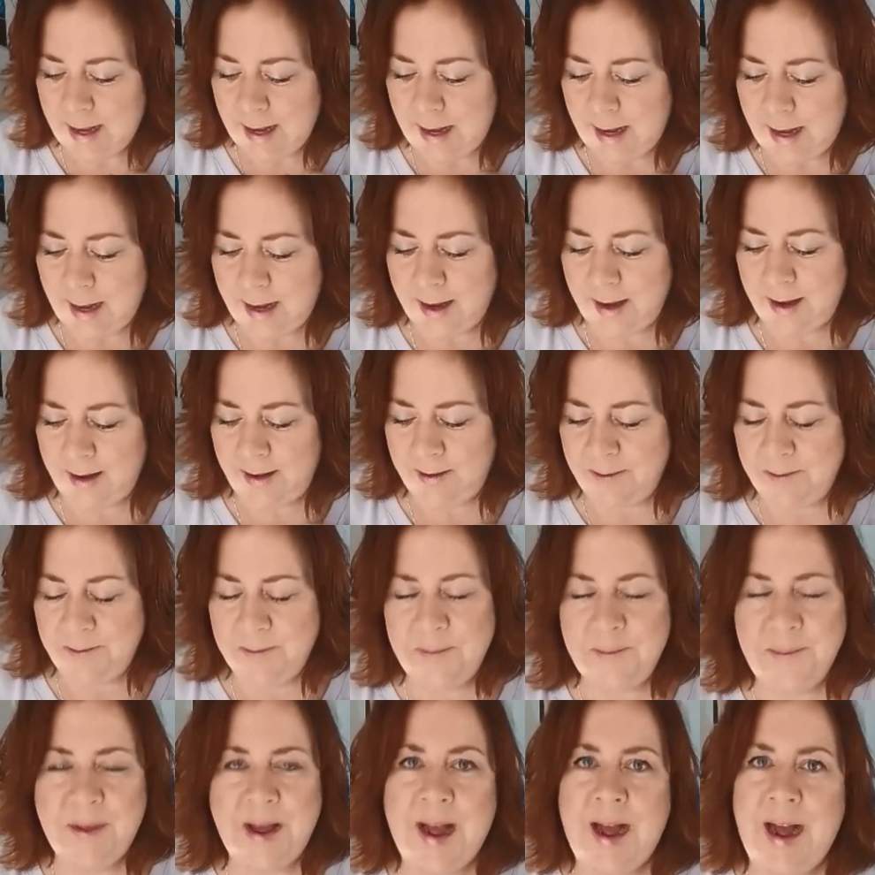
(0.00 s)

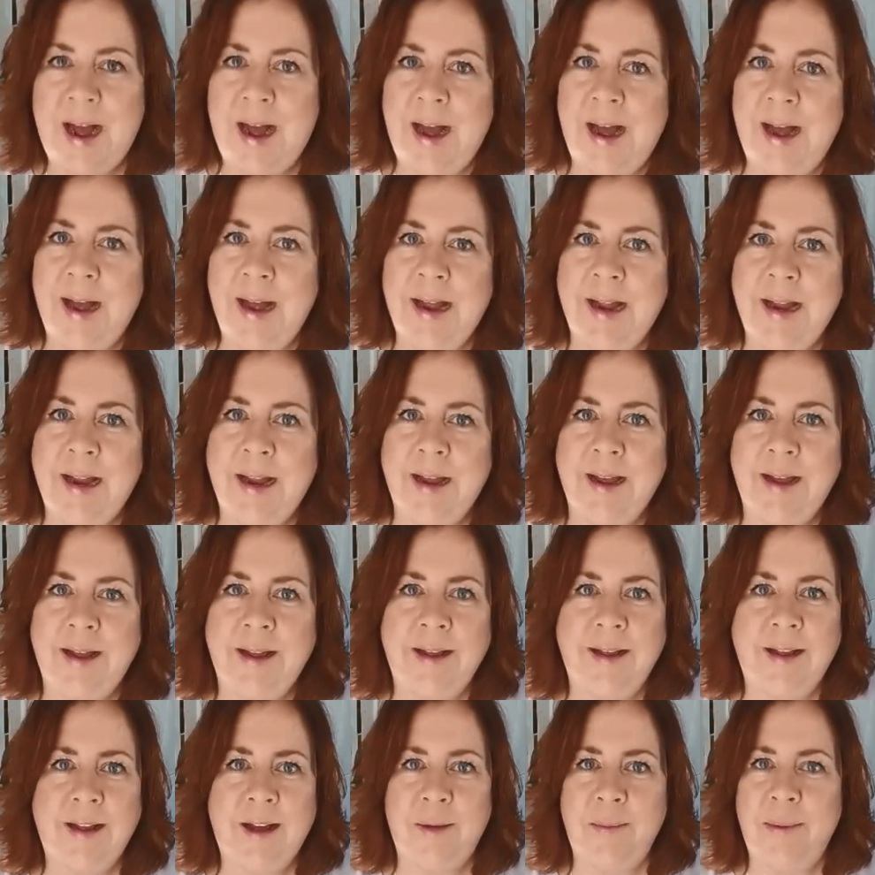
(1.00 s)
I
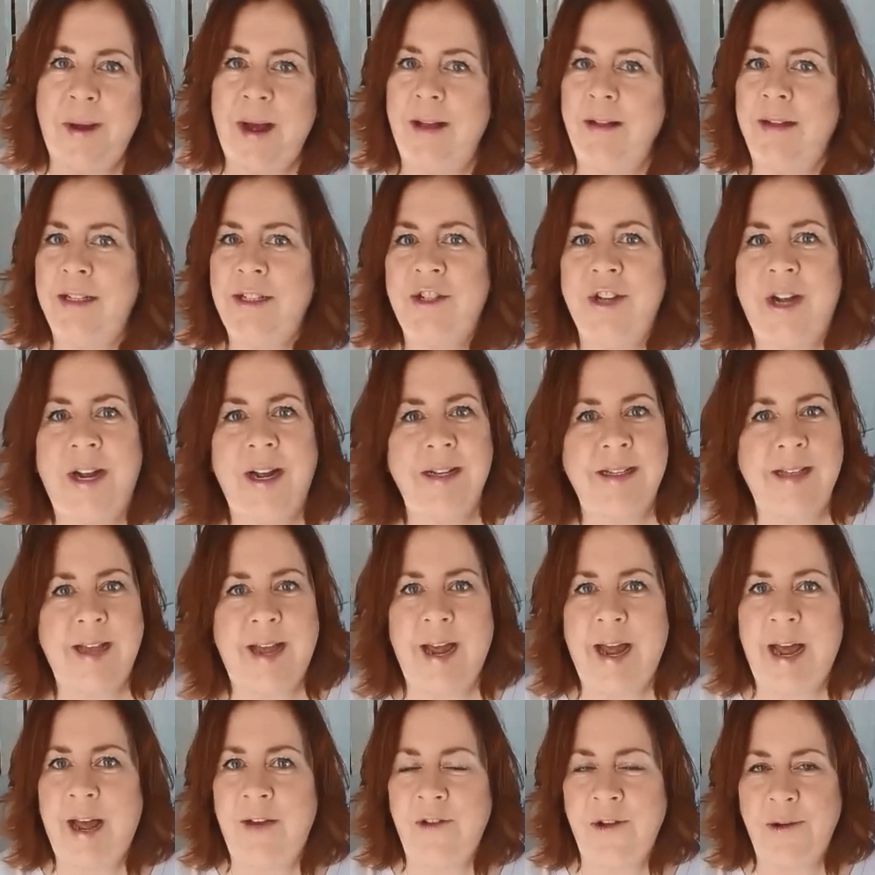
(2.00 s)
apologize, I
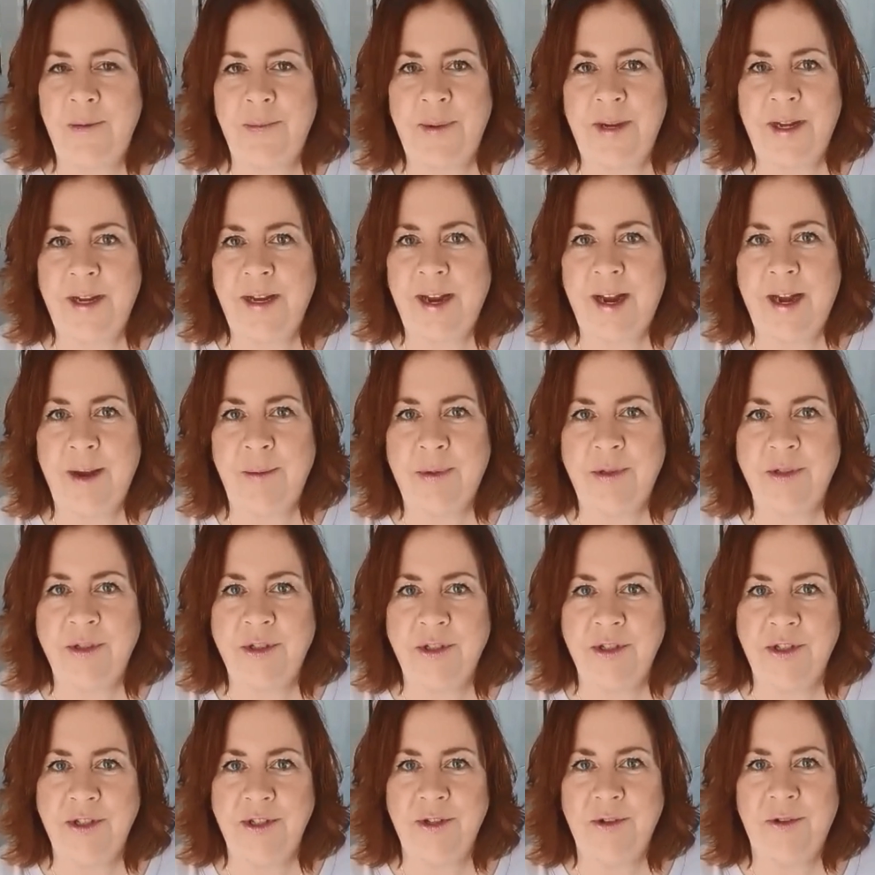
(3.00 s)
haven't been able
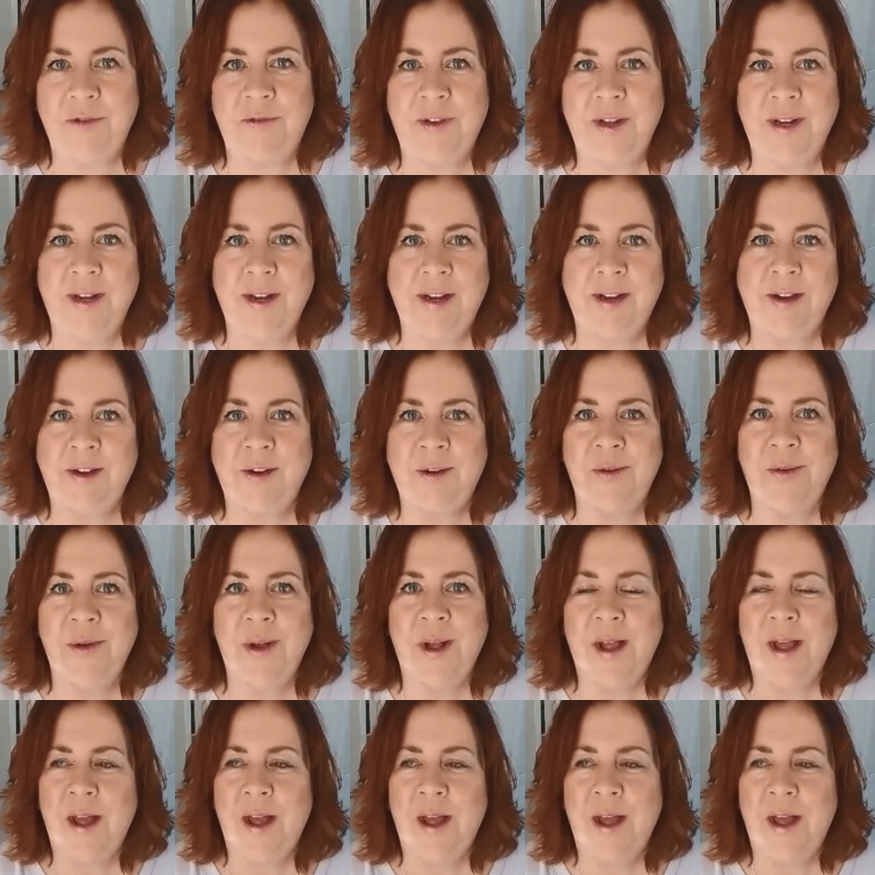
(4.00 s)
to do a video